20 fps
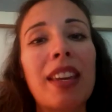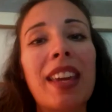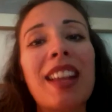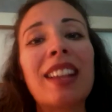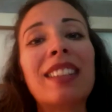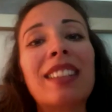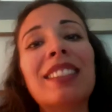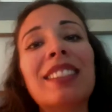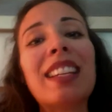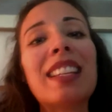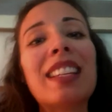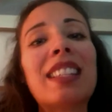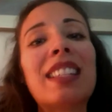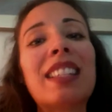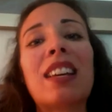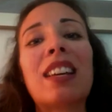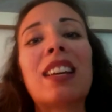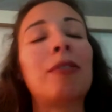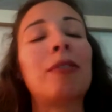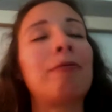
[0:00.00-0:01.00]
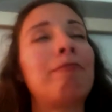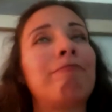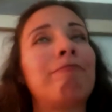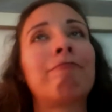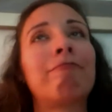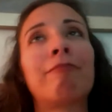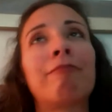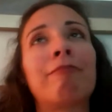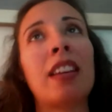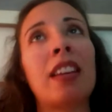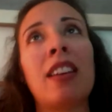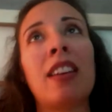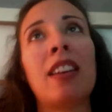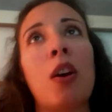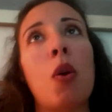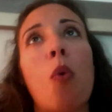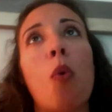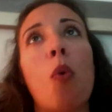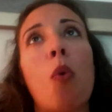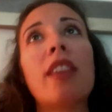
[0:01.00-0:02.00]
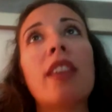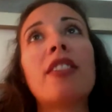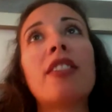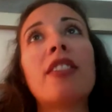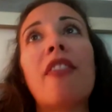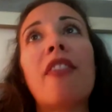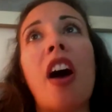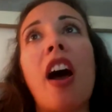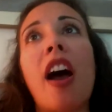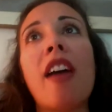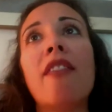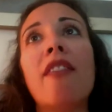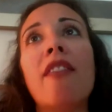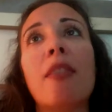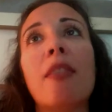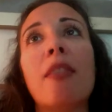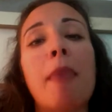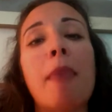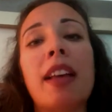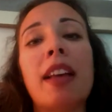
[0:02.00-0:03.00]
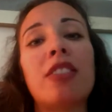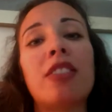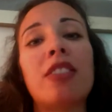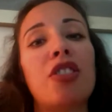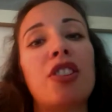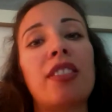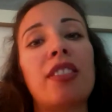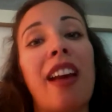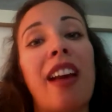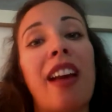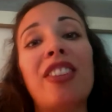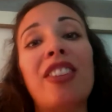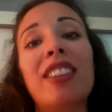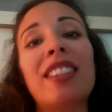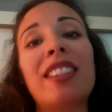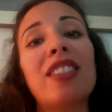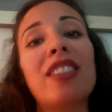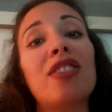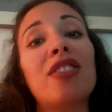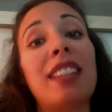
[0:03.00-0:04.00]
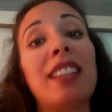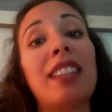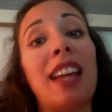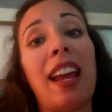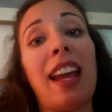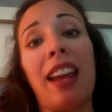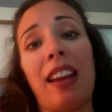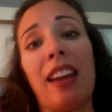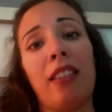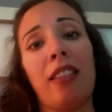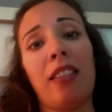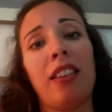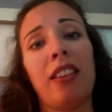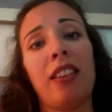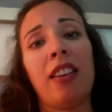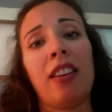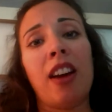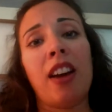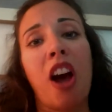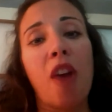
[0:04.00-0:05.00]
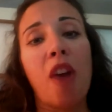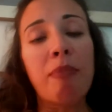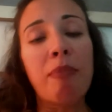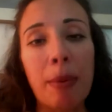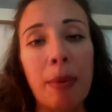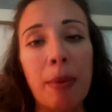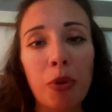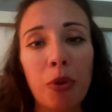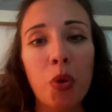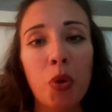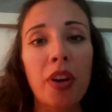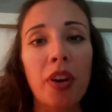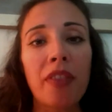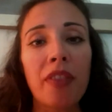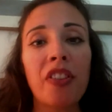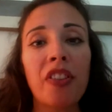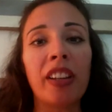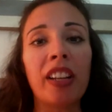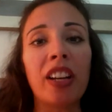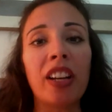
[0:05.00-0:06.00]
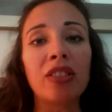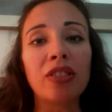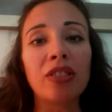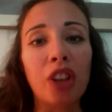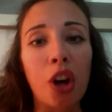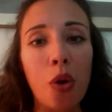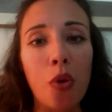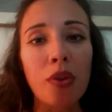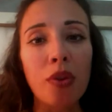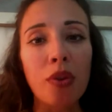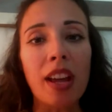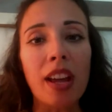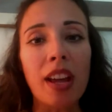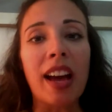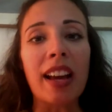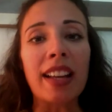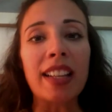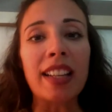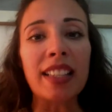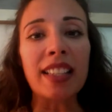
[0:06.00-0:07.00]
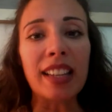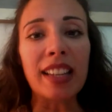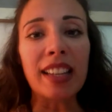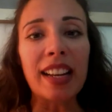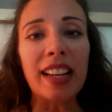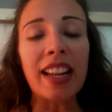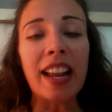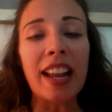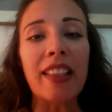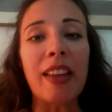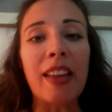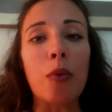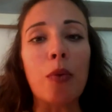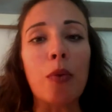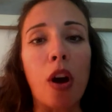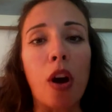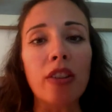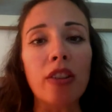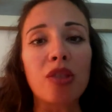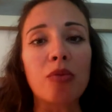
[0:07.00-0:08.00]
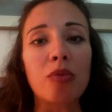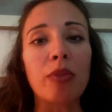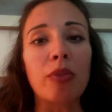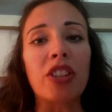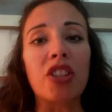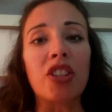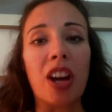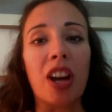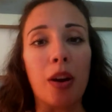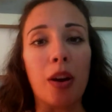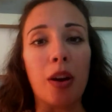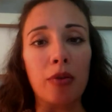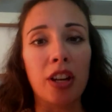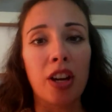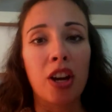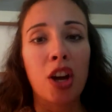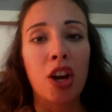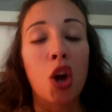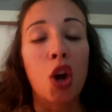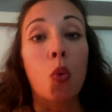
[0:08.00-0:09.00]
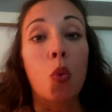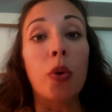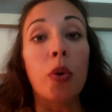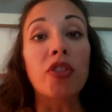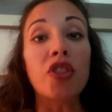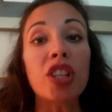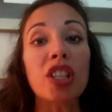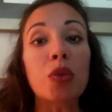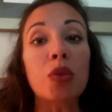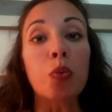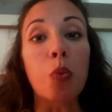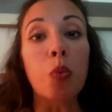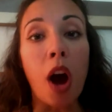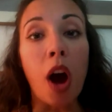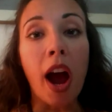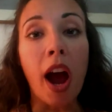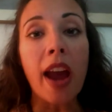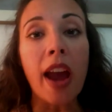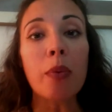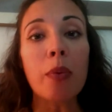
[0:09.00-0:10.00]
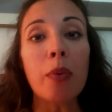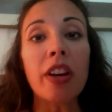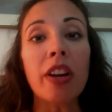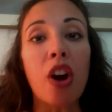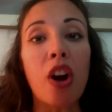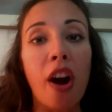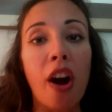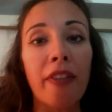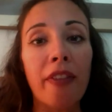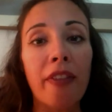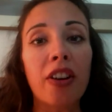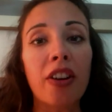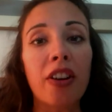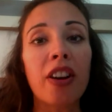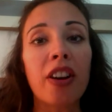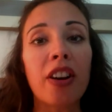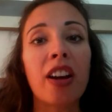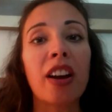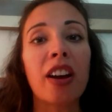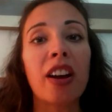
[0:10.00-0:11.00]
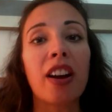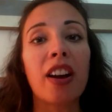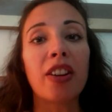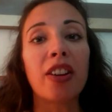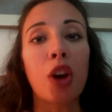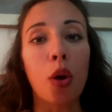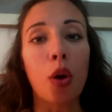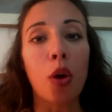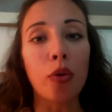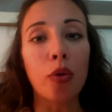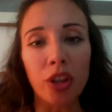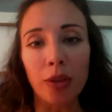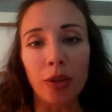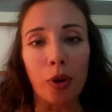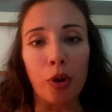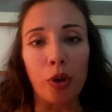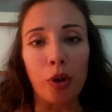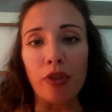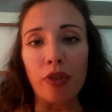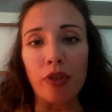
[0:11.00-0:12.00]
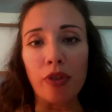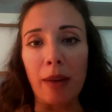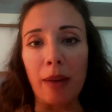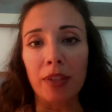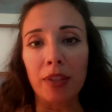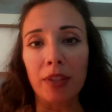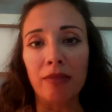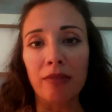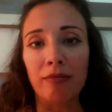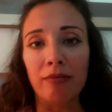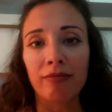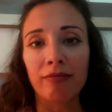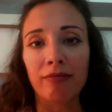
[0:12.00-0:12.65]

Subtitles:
at least 1 to 5 messages every single day of people who are feeling alone and isolated, and they want to reach out, which is why we offer coaching programs.